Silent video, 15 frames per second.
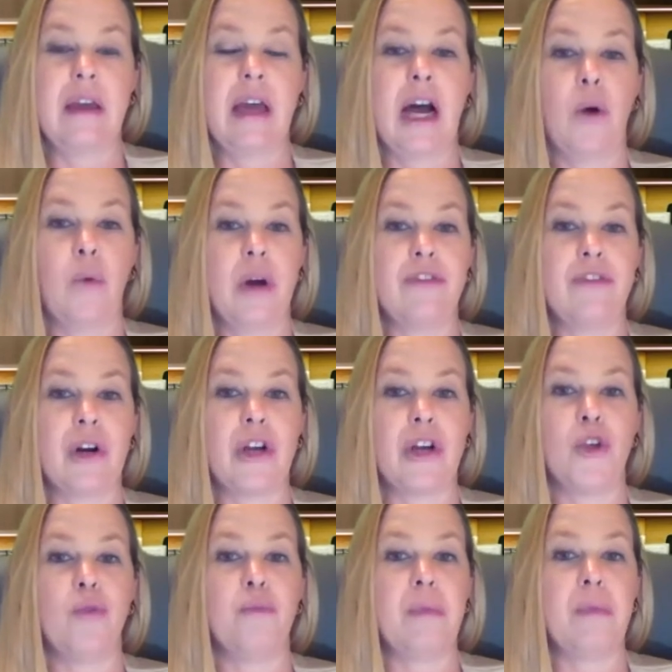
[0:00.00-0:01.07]
However,
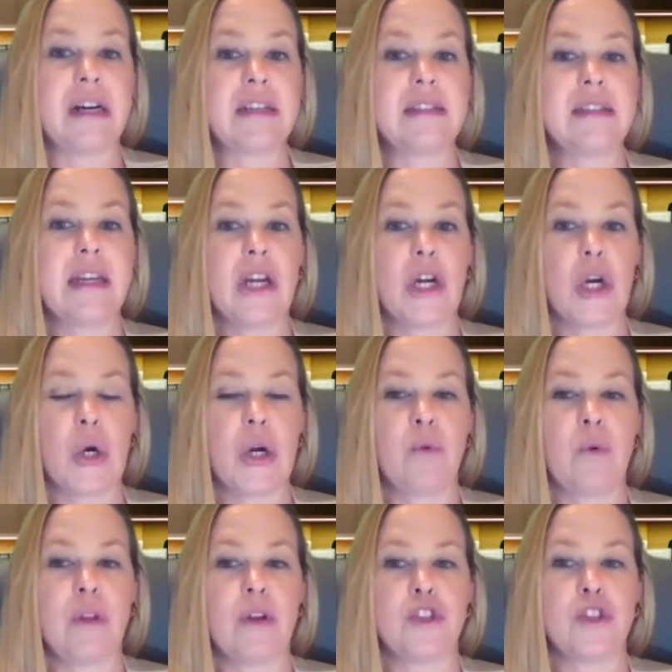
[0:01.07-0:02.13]
you must stay current
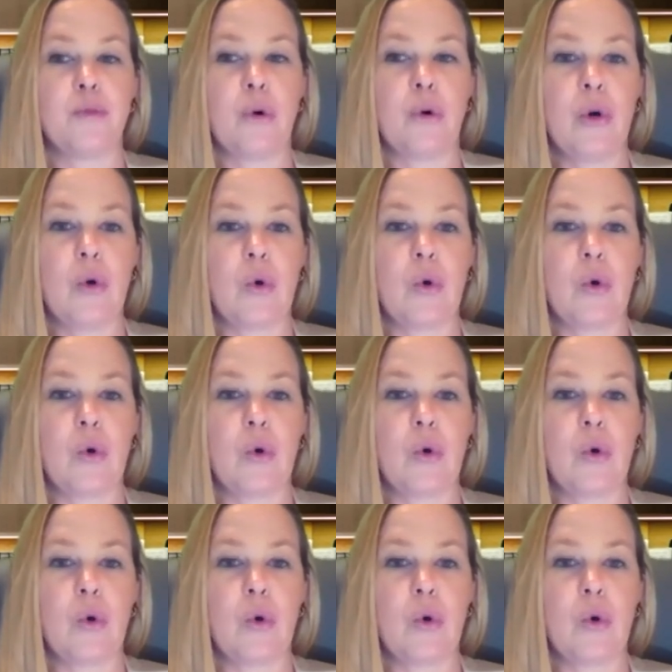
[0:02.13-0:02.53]
with your support